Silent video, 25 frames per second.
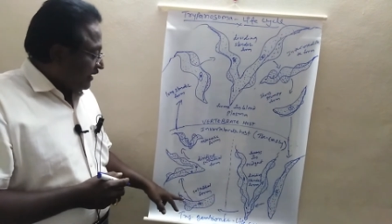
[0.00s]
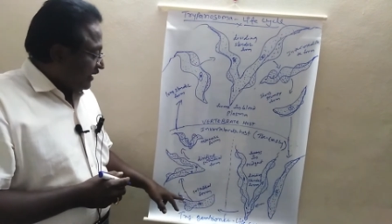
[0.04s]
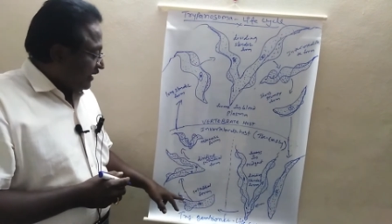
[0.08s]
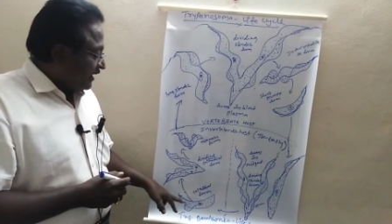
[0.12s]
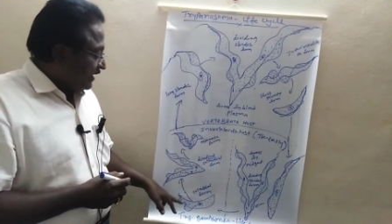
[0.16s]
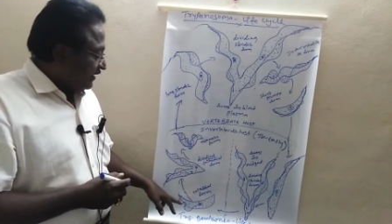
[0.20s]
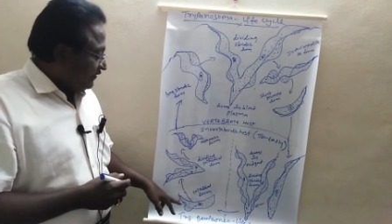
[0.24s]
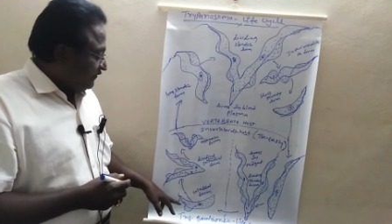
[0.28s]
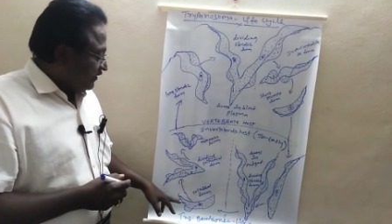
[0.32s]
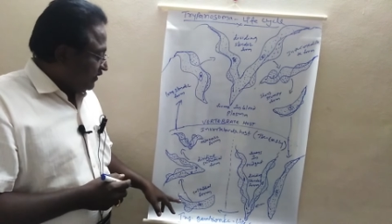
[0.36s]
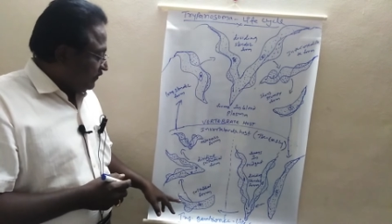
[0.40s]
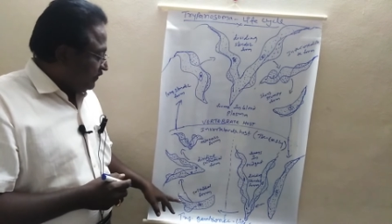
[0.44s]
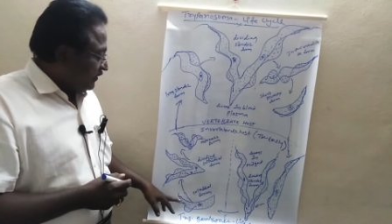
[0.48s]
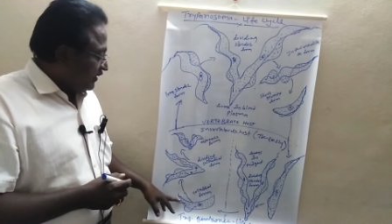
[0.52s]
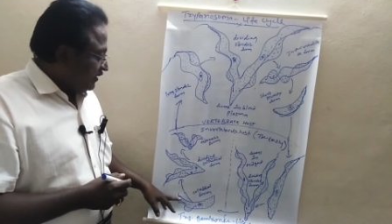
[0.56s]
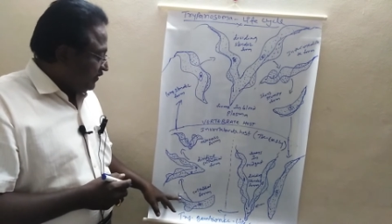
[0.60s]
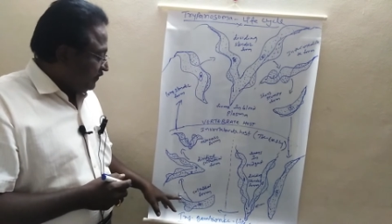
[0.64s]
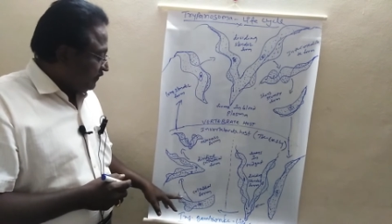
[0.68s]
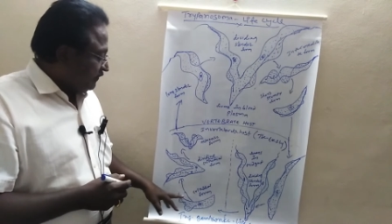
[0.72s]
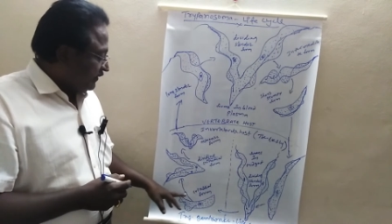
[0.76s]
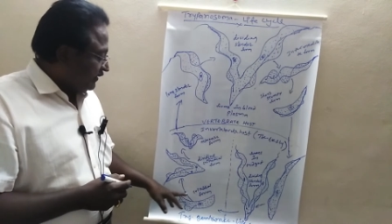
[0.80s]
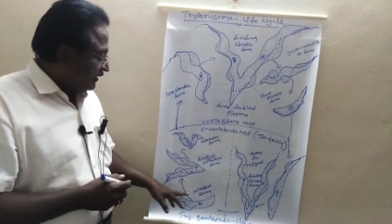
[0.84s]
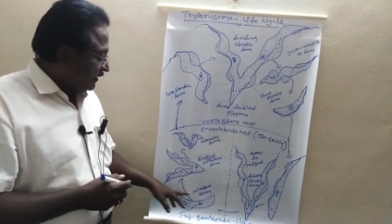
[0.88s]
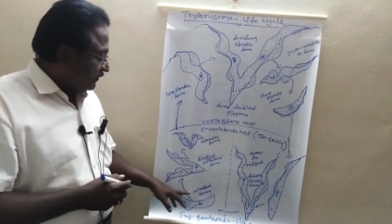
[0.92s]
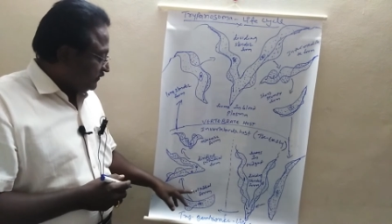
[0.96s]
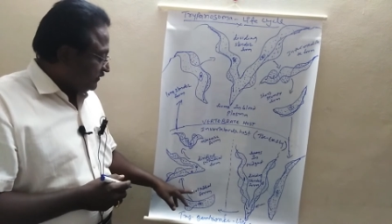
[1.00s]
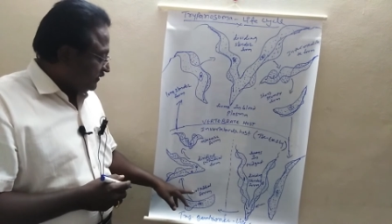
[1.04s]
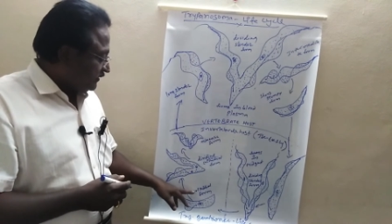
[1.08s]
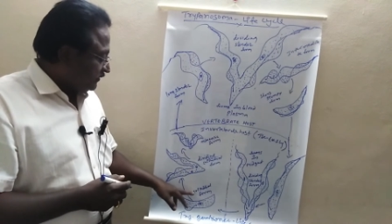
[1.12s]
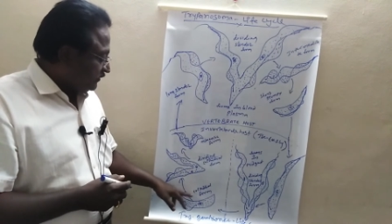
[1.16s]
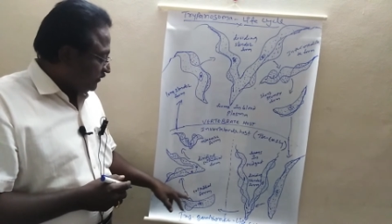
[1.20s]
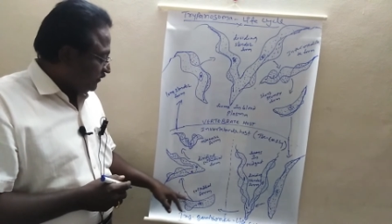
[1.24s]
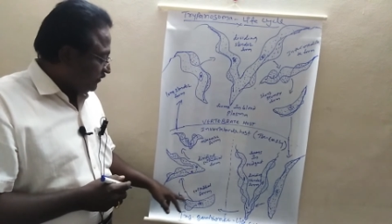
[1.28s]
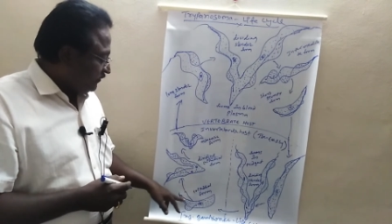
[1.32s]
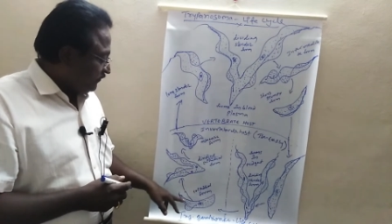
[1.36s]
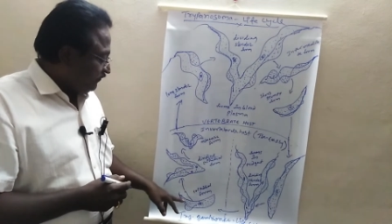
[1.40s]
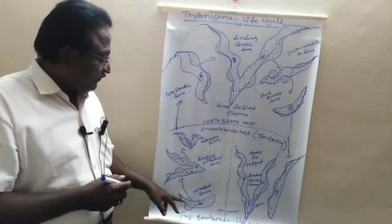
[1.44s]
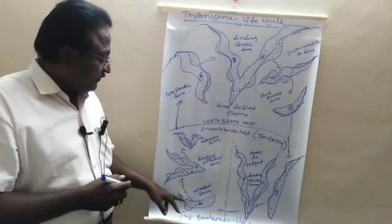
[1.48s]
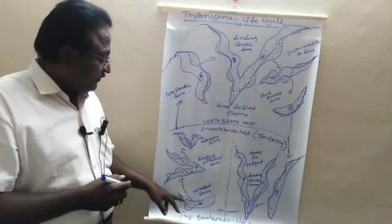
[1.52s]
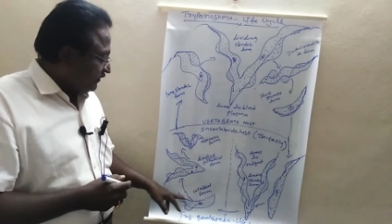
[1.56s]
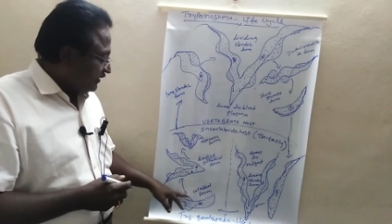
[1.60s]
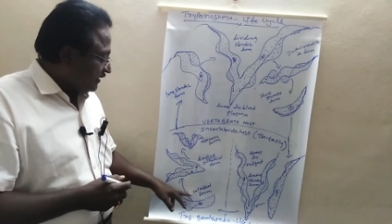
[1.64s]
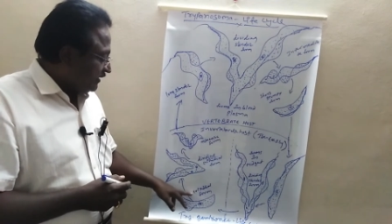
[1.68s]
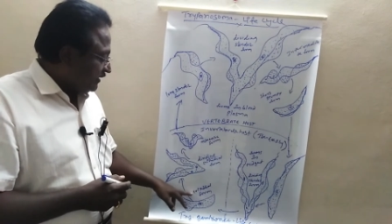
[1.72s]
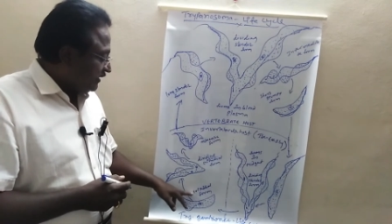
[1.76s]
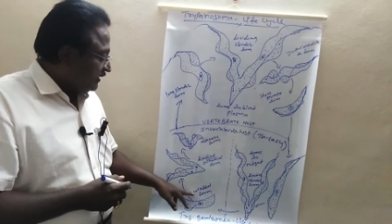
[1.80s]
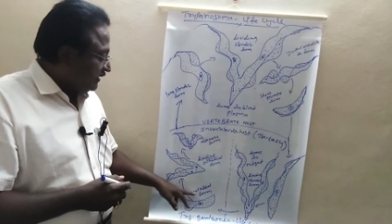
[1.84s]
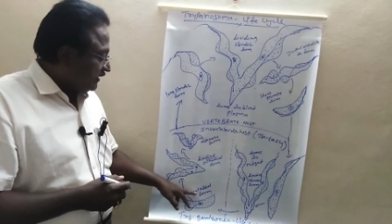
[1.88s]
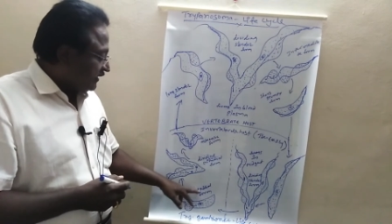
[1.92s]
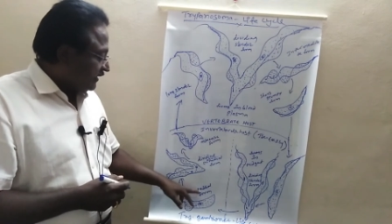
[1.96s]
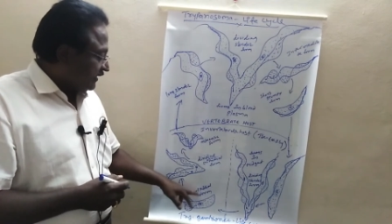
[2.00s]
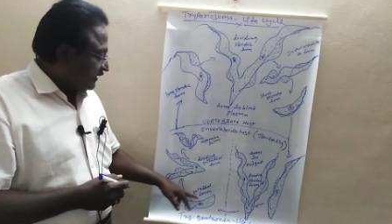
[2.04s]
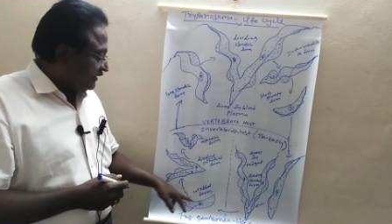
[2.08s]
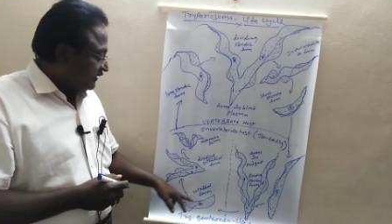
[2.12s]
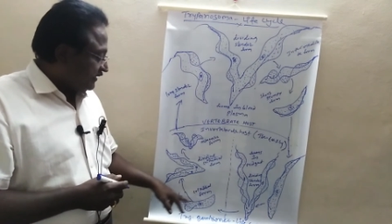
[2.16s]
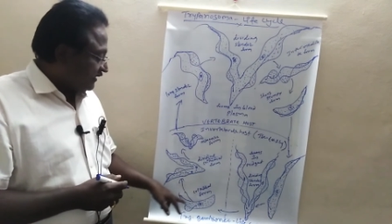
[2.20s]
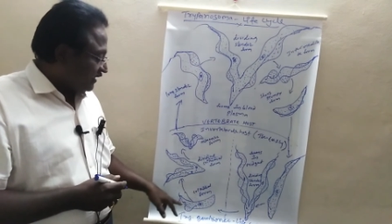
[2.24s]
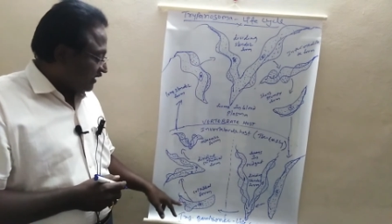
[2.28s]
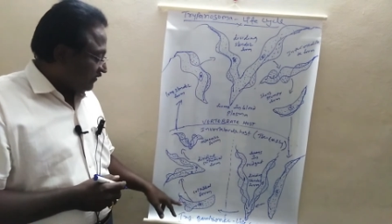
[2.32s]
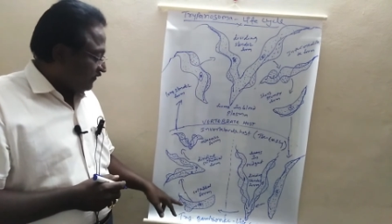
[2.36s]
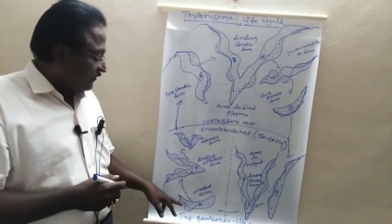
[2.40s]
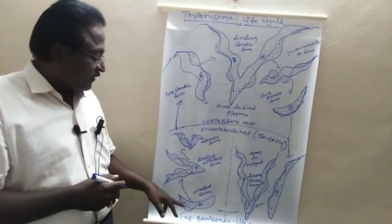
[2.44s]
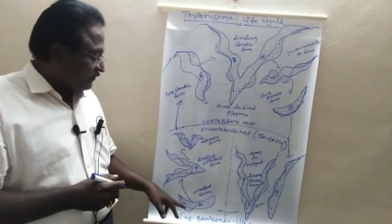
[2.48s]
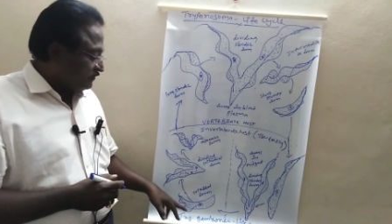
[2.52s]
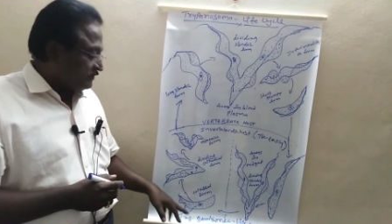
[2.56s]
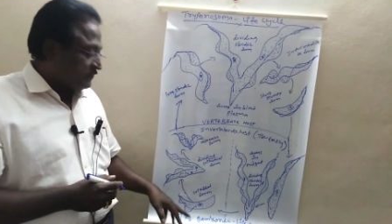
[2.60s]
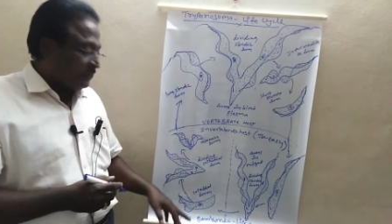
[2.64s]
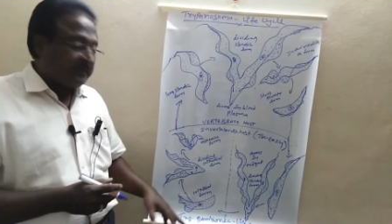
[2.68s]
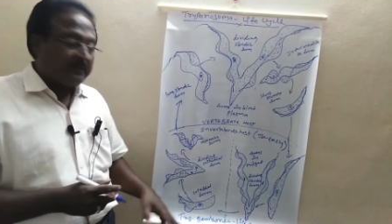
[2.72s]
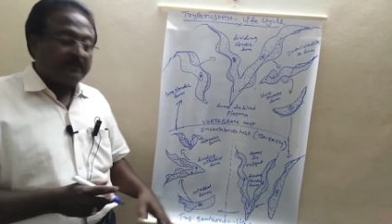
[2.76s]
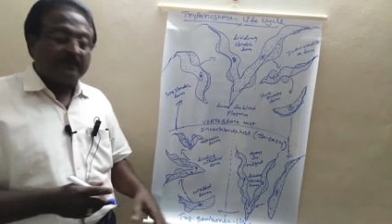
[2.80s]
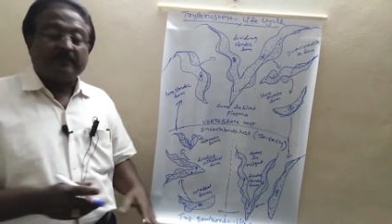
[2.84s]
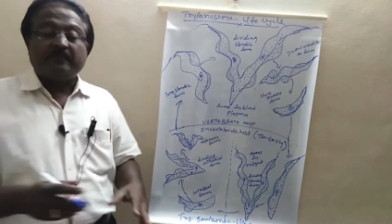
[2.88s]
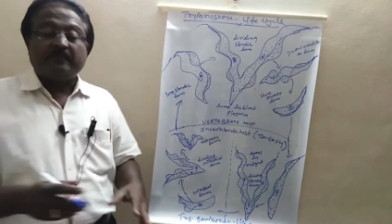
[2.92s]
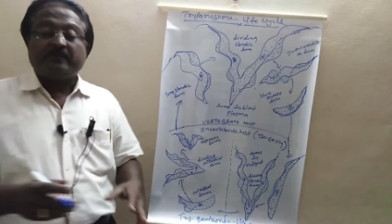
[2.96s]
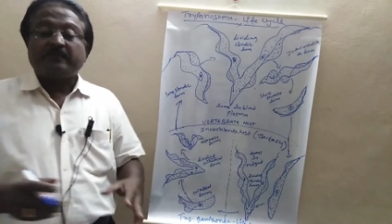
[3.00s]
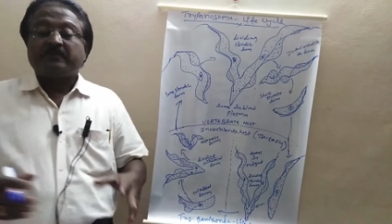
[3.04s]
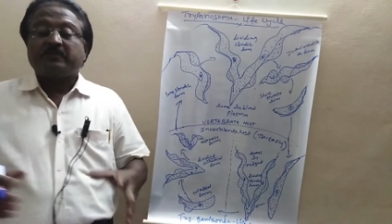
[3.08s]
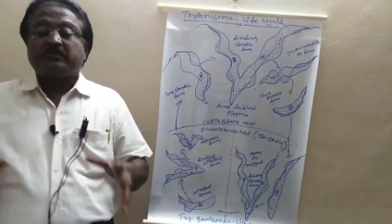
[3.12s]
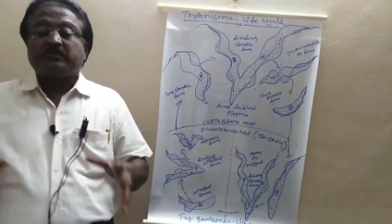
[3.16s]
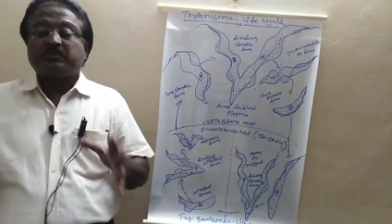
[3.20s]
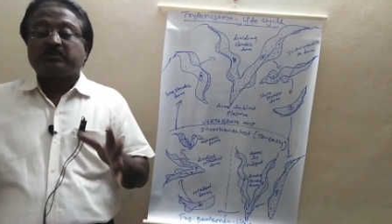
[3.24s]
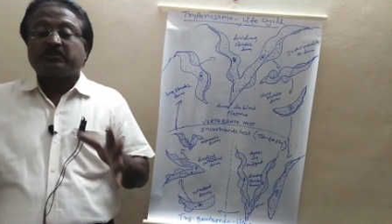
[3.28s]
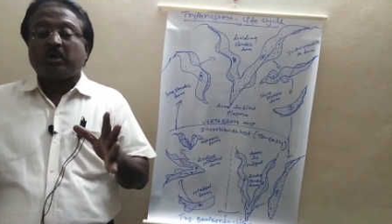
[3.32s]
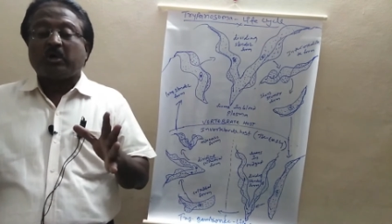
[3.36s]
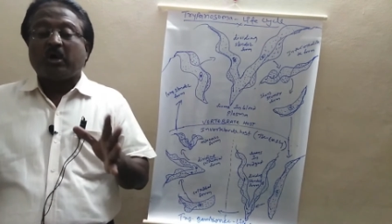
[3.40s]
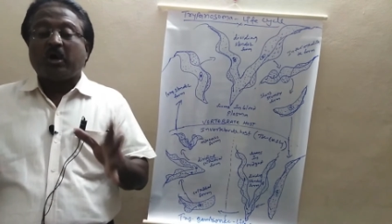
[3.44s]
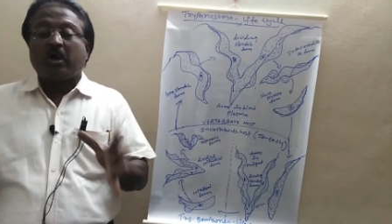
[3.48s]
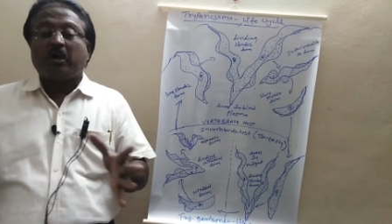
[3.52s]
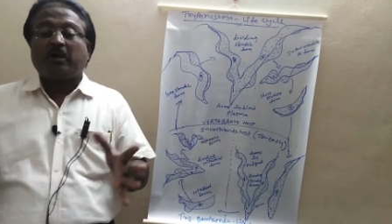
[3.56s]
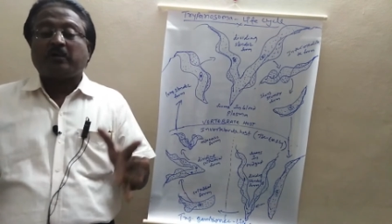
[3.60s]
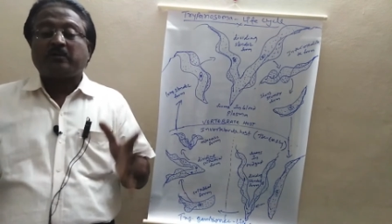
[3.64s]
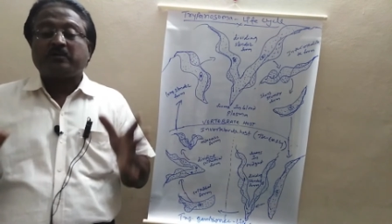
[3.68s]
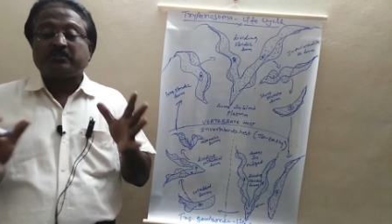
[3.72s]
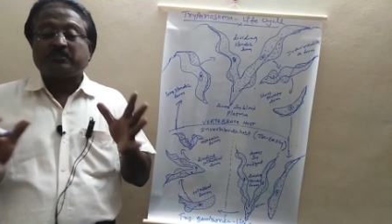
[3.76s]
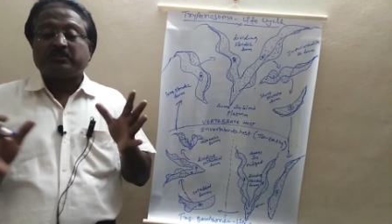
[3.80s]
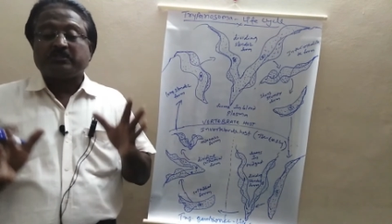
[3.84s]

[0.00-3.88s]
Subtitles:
It will be becomes into critidial forms are short,